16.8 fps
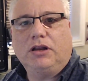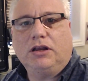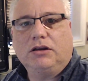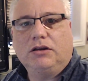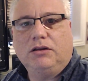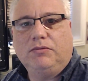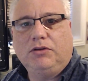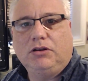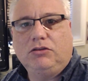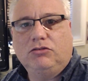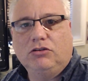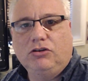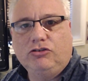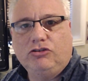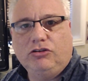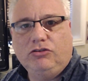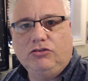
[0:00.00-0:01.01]
Connectivity
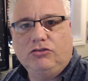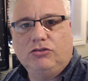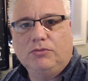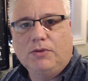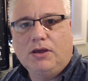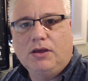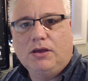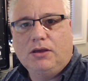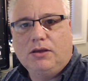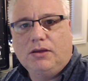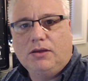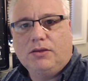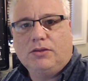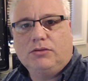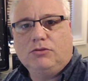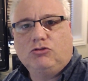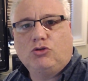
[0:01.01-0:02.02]
Solutions.
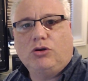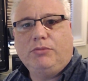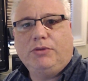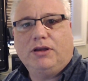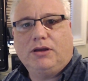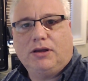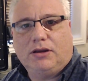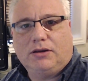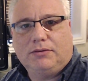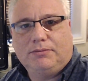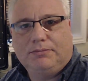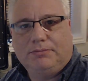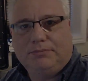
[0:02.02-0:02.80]
Join me again.